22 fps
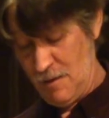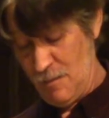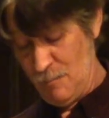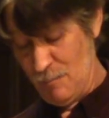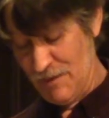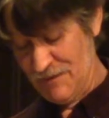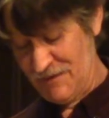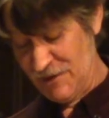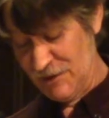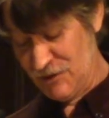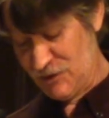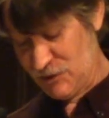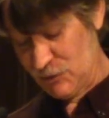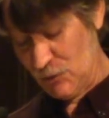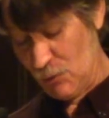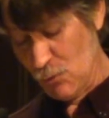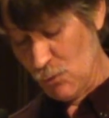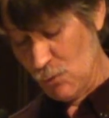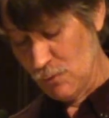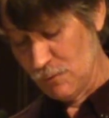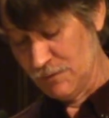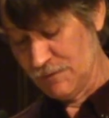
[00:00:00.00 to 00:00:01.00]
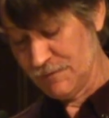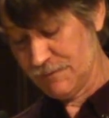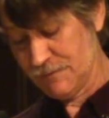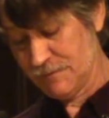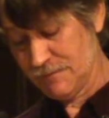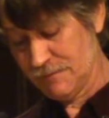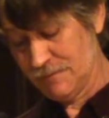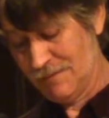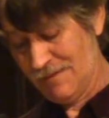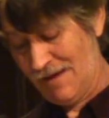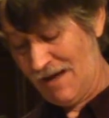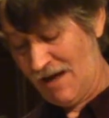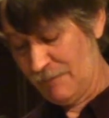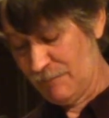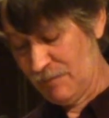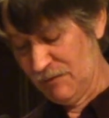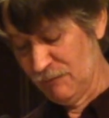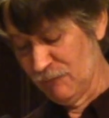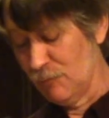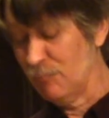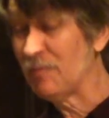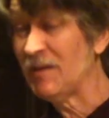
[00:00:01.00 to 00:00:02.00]
but their souls have
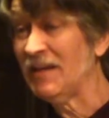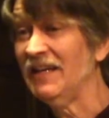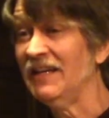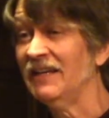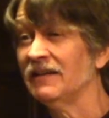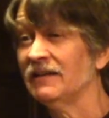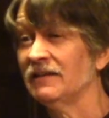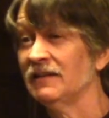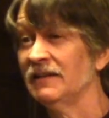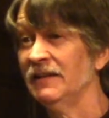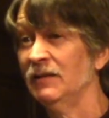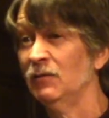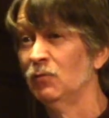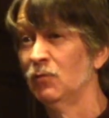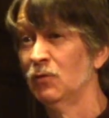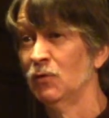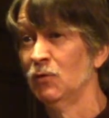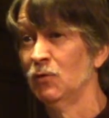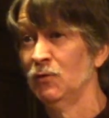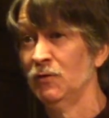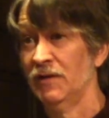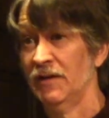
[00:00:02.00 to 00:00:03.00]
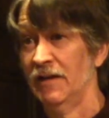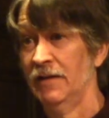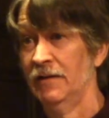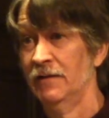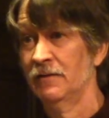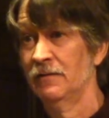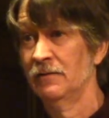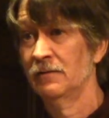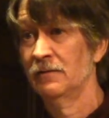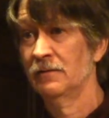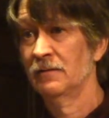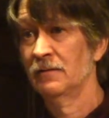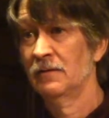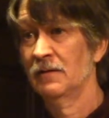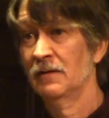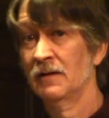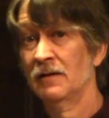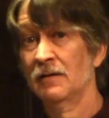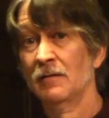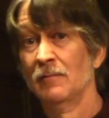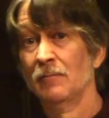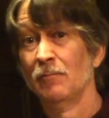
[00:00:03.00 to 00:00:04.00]
been repeatedly wounded
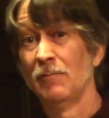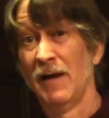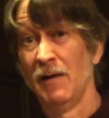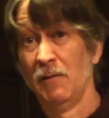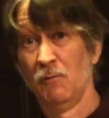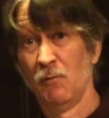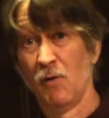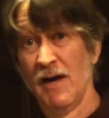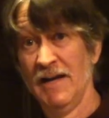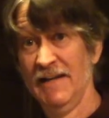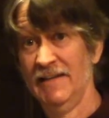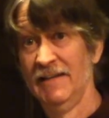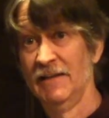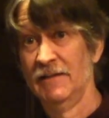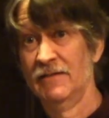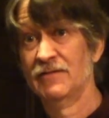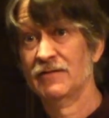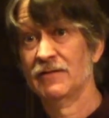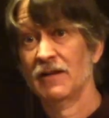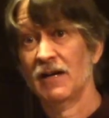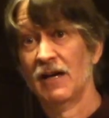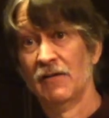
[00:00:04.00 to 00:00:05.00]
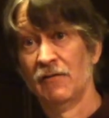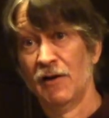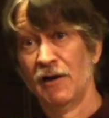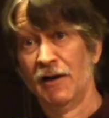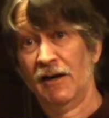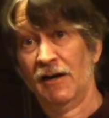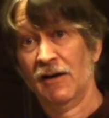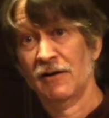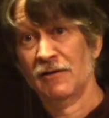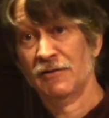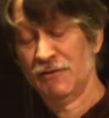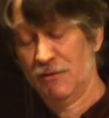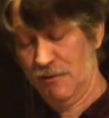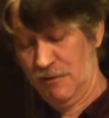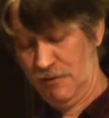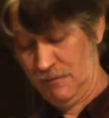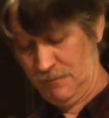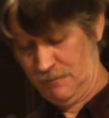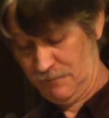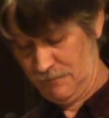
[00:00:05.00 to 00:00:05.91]
by whiteness of our culture.